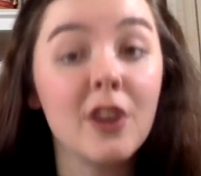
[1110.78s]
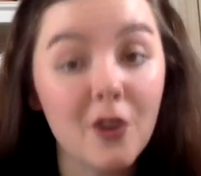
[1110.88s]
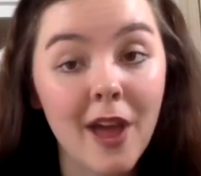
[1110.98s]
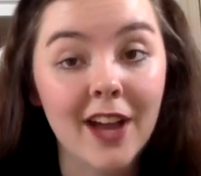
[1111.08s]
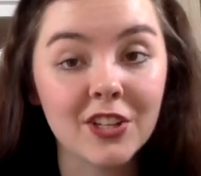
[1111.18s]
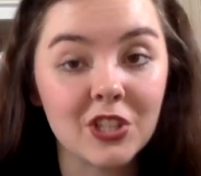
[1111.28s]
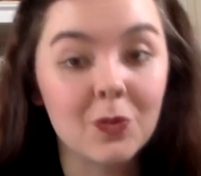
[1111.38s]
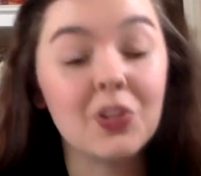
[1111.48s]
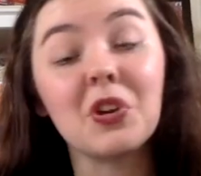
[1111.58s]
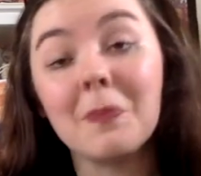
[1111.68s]

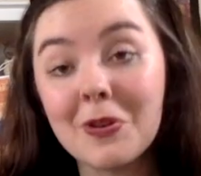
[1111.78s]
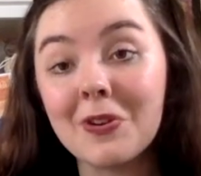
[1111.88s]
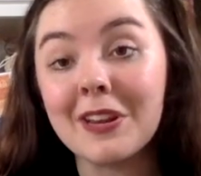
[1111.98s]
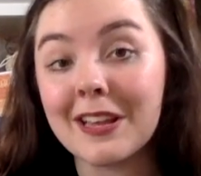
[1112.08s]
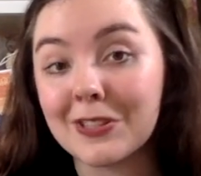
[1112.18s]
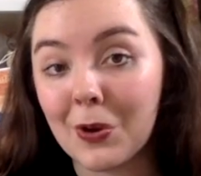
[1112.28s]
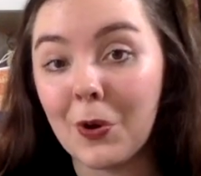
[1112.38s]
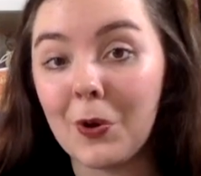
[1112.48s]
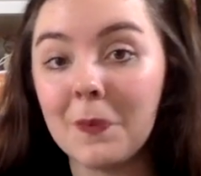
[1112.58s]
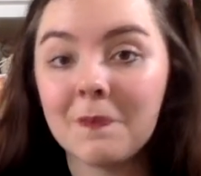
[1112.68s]
interactions with the community as a
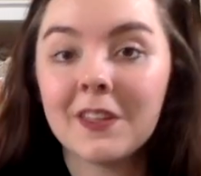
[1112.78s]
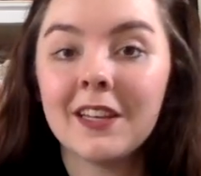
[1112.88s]
whole.